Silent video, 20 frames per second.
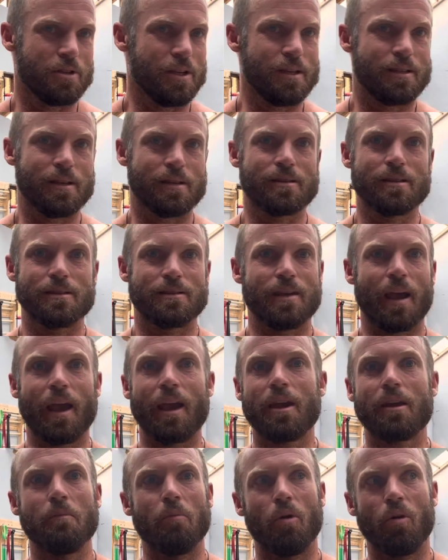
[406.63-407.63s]
It doesn't
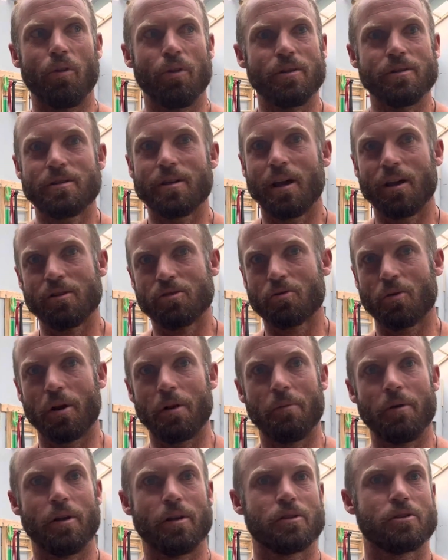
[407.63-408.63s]
take more than 10, 20
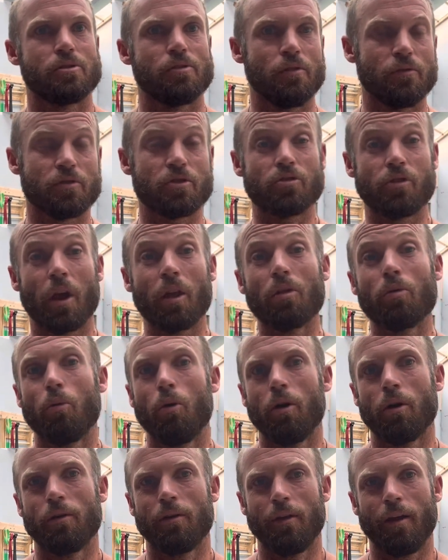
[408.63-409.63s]
minutes of strength
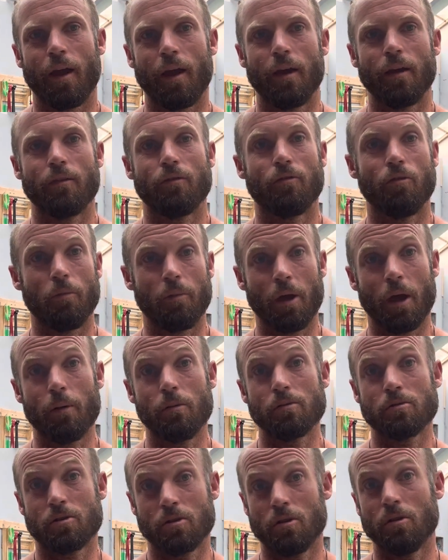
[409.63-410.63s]
work a day to be
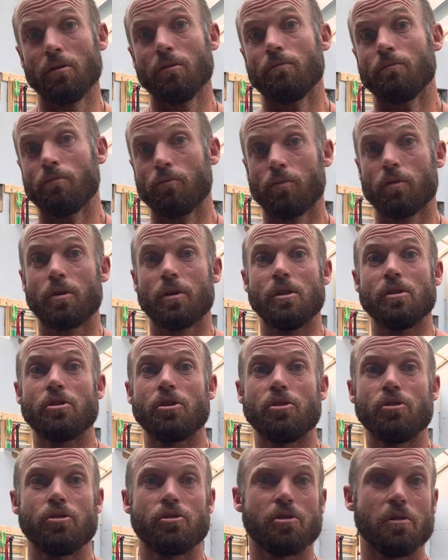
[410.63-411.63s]
able to
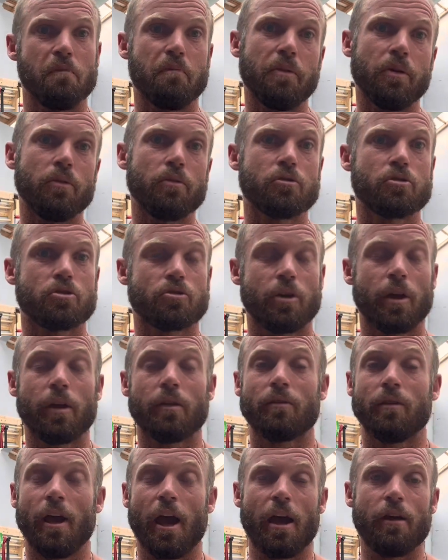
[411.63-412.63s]
continue to build
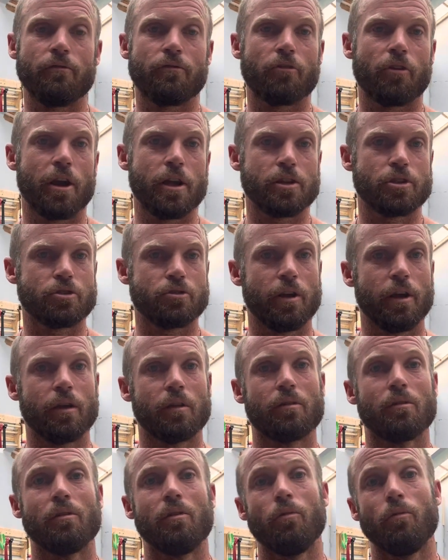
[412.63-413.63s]
strength and have great strength.